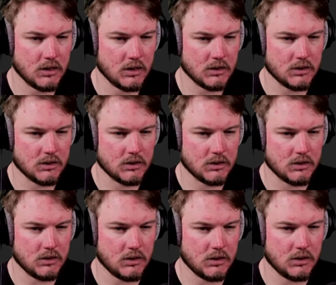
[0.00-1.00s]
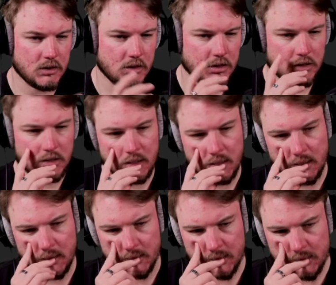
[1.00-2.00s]
It
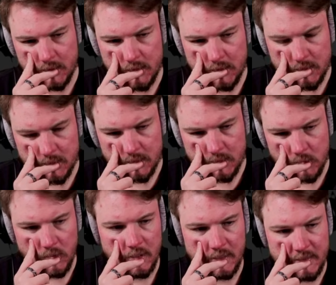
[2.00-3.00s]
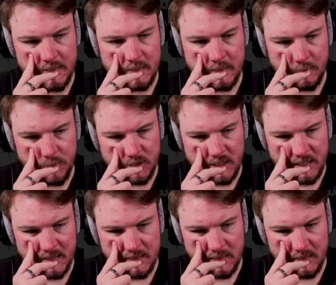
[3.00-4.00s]
does. Or at least it
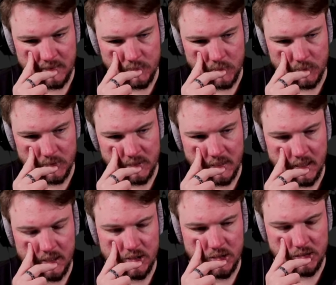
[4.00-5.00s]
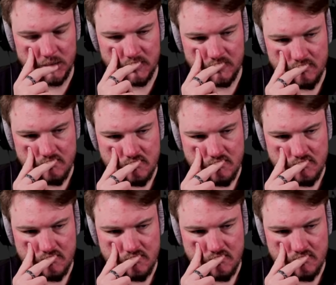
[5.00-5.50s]
projects the rotation.